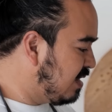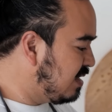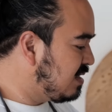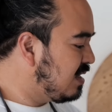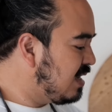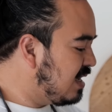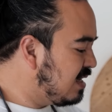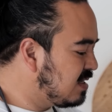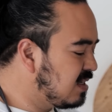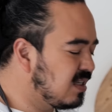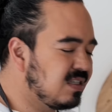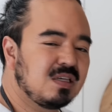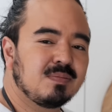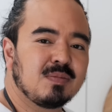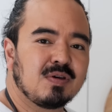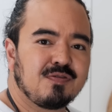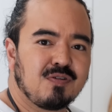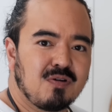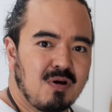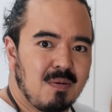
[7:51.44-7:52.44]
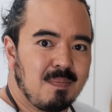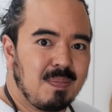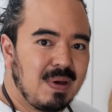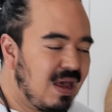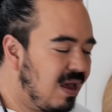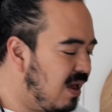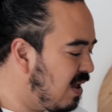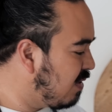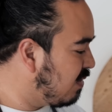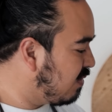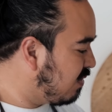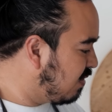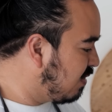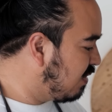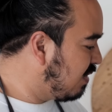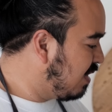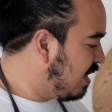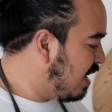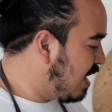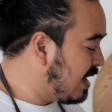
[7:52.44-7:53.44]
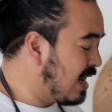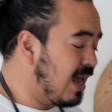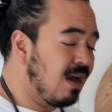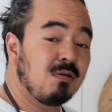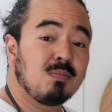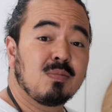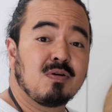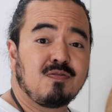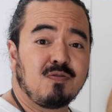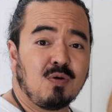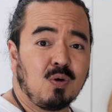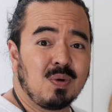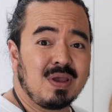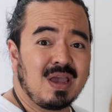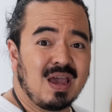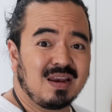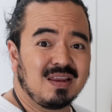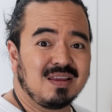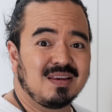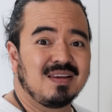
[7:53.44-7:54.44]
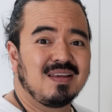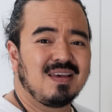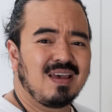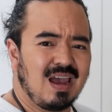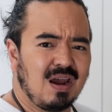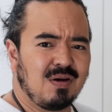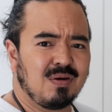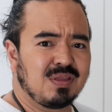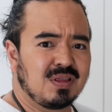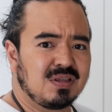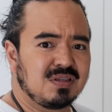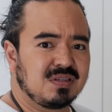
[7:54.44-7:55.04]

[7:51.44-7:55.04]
this needs to simmer for about an hour before we add in our other